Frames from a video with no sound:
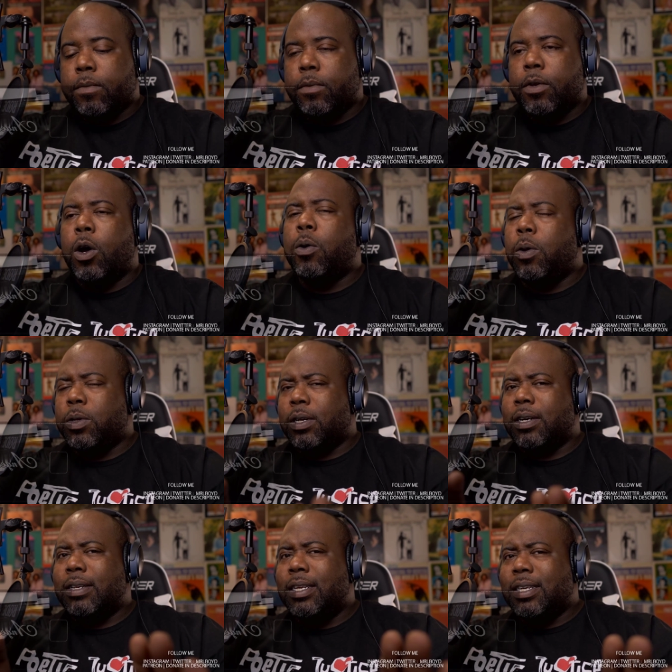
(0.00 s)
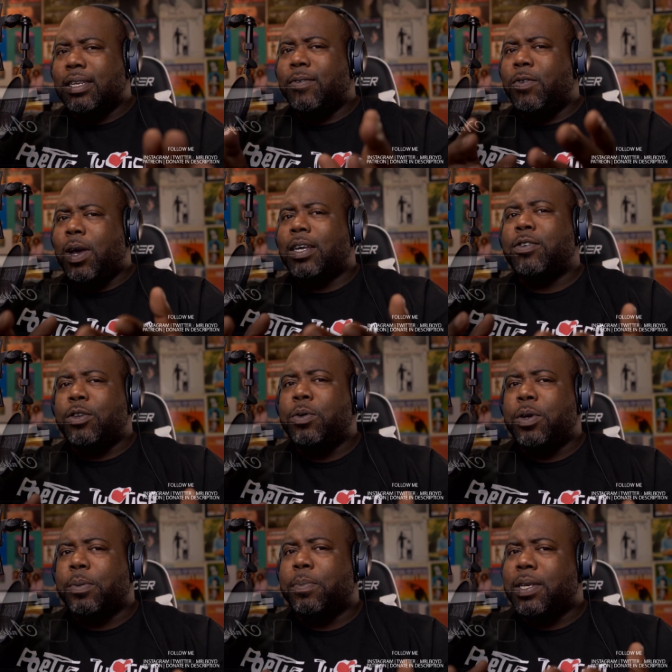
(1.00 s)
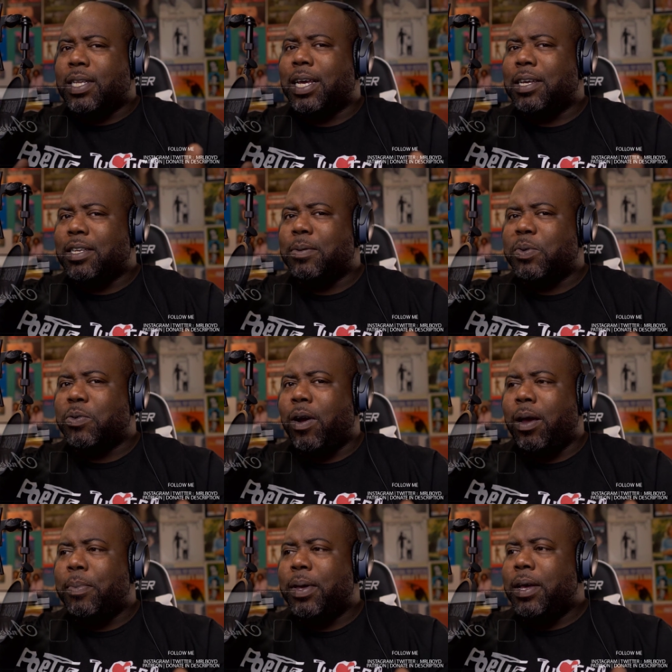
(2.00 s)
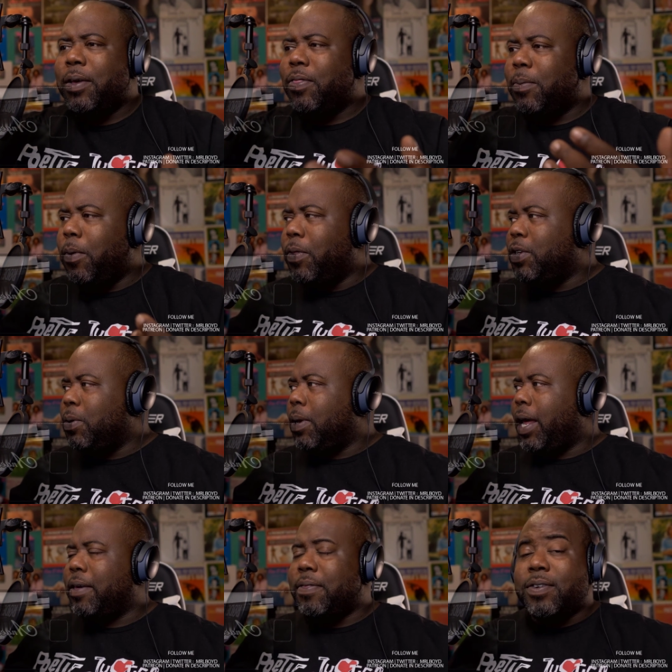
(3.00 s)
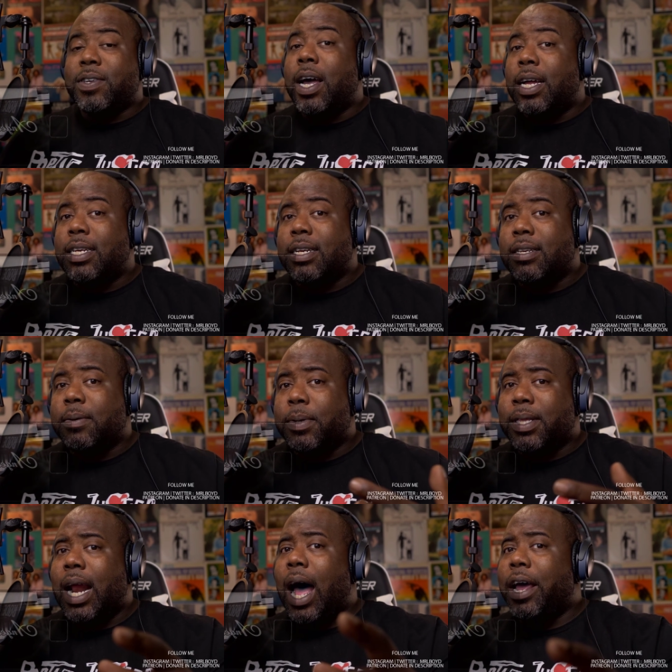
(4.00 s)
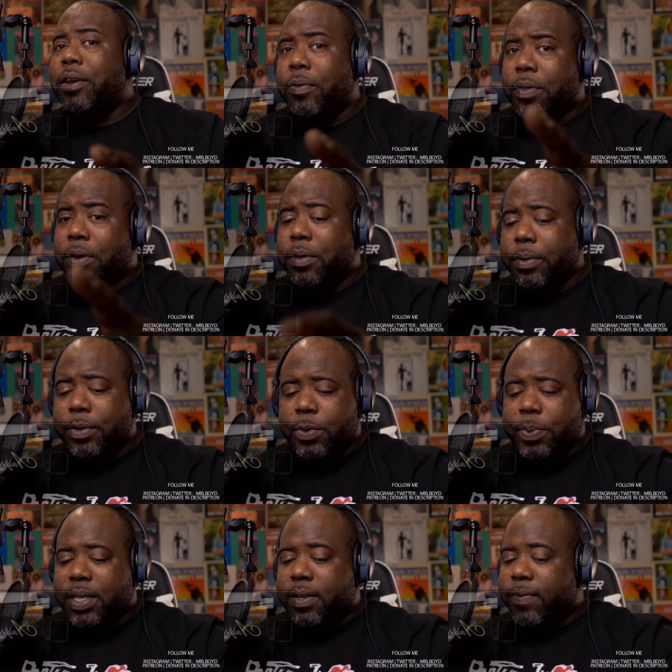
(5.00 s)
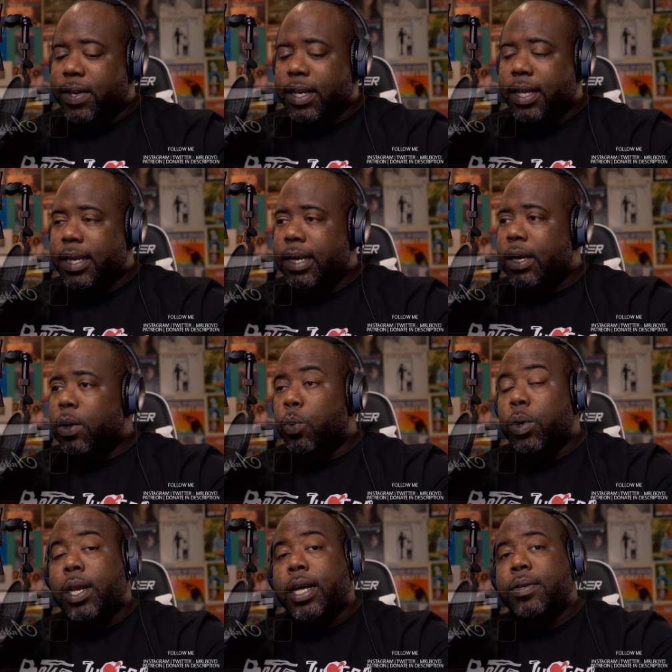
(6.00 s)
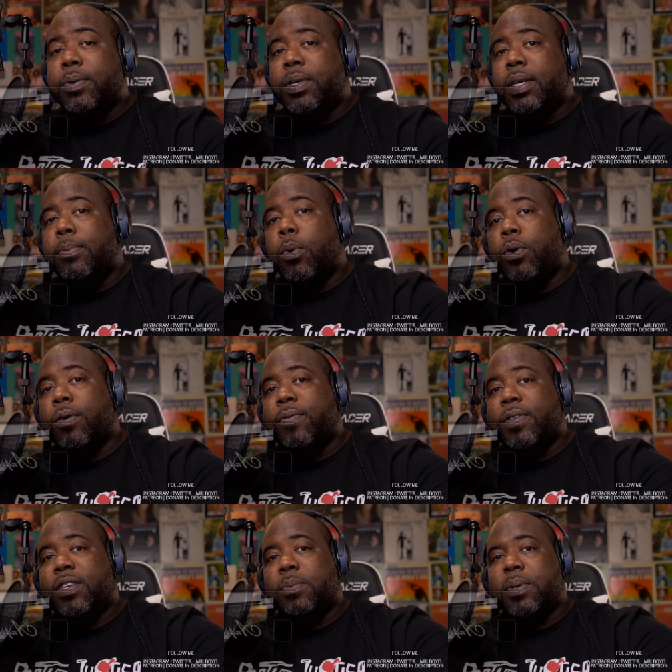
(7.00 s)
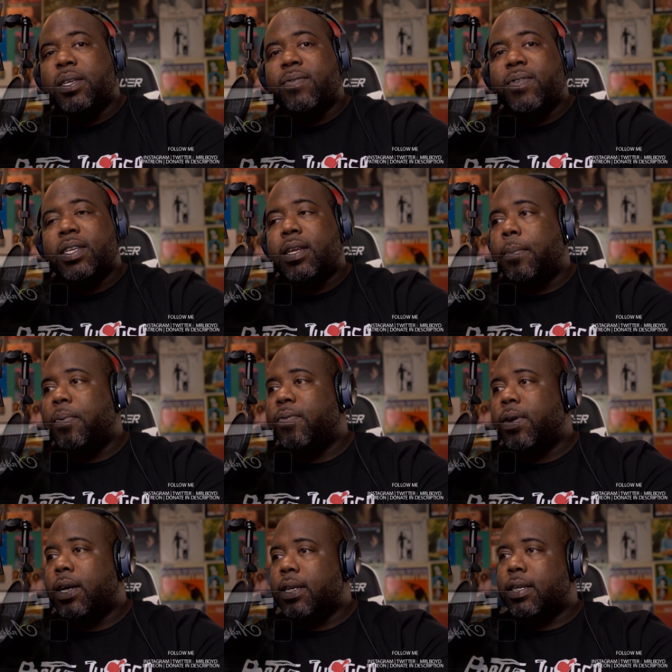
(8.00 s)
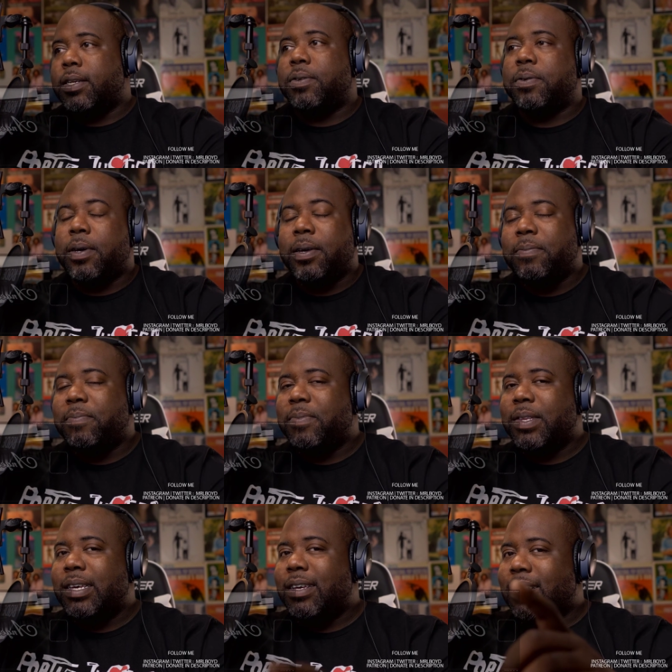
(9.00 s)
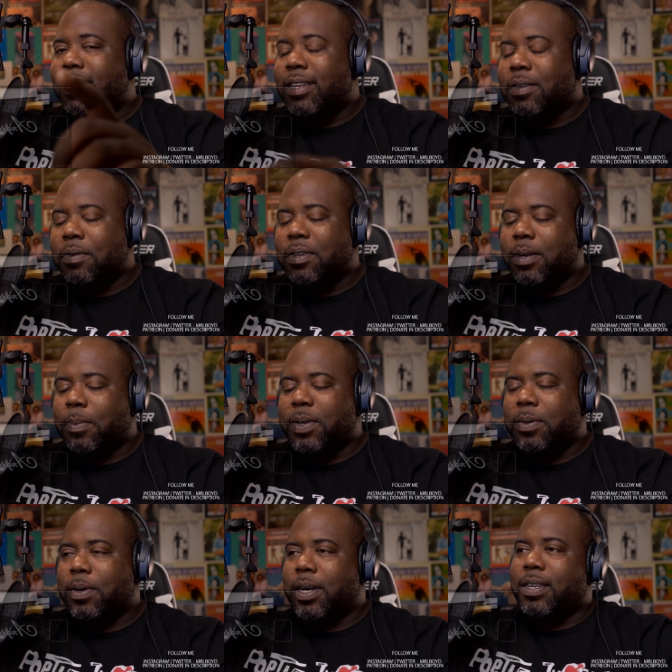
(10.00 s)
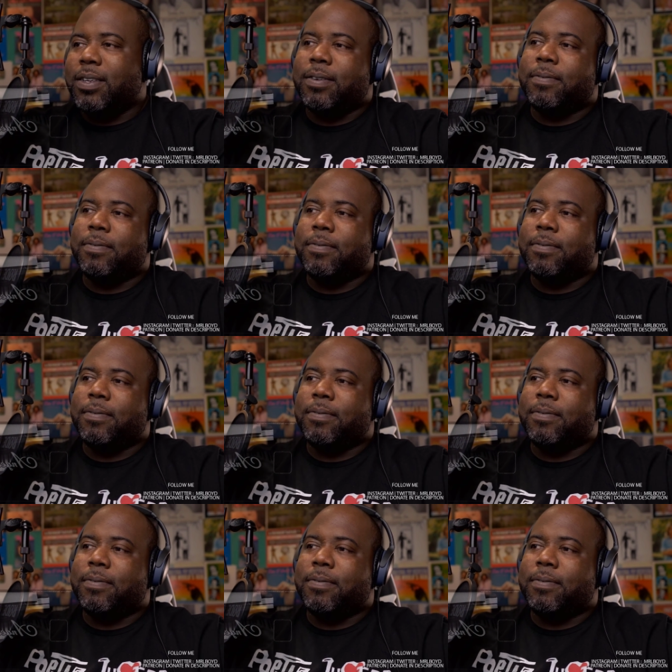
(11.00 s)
Oh, hold on. Listen, if you guys are new here, please like and subscribe. The more that you like this content, the more that I know that you specifically would like to see more of this specific type of content, okay? Let's go ahead and jump into it, guys.